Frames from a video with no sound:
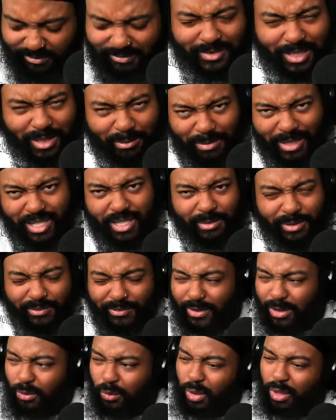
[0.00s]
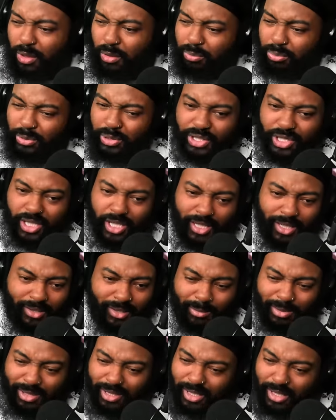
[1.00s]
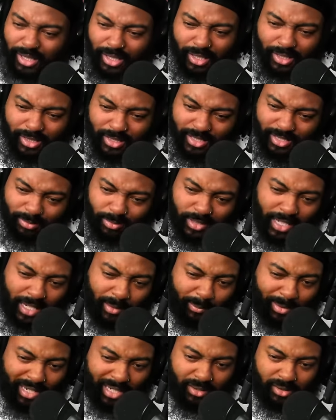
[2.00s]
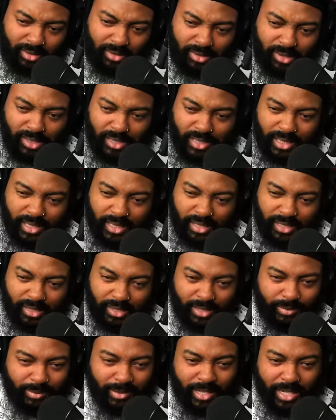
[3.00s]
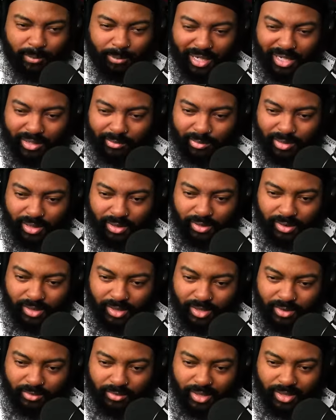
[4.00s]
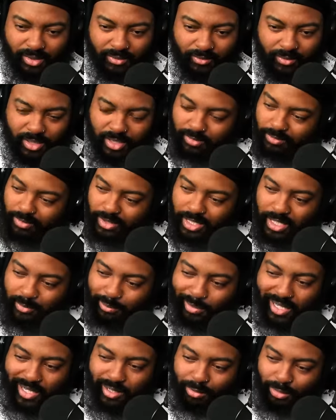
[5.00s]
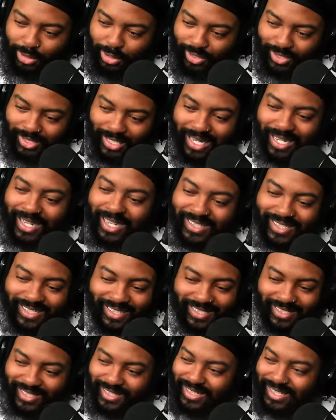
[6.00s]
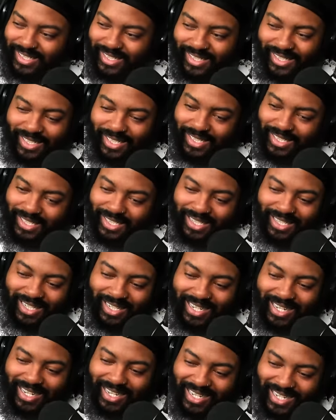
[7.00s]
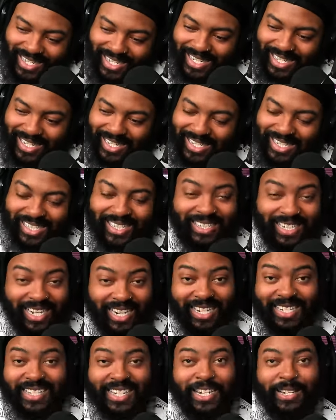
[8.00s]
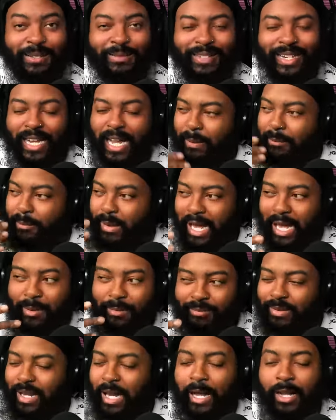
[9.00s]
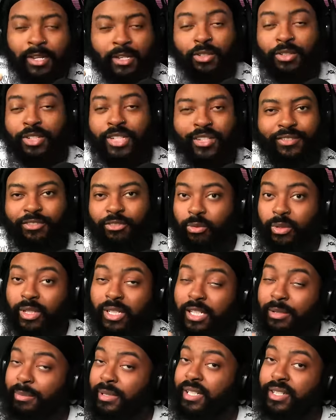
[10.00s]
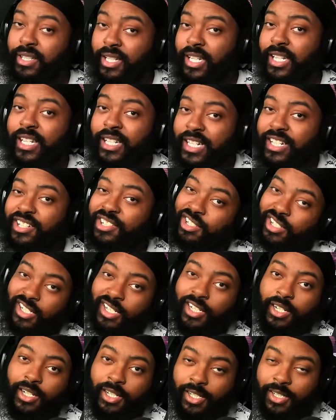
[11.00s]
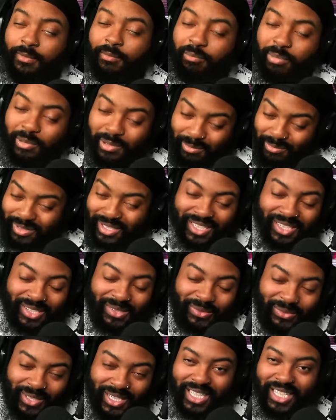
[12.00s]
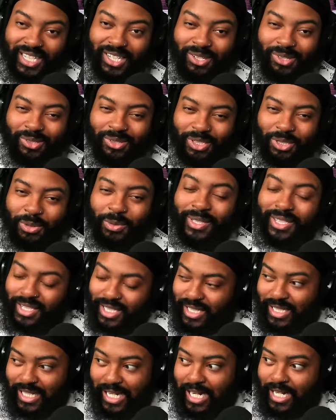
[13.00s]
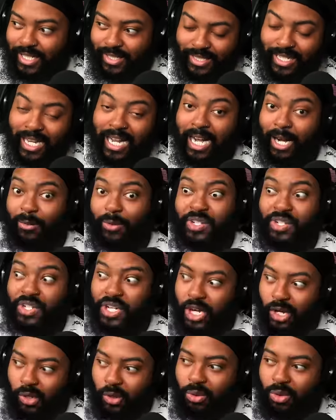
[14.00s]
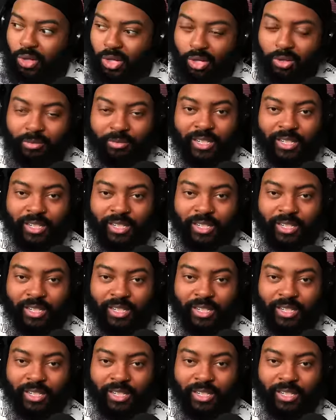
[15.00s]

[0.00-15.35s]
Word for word: it makes me feel real appreciated. Let me let's run that back. Let's run that back, man. Let's let's let's run that back, man. That I just and a lot of times I'm I I don't even really be thinking that you're gonna put me in the video. You would think I I would know. Oh,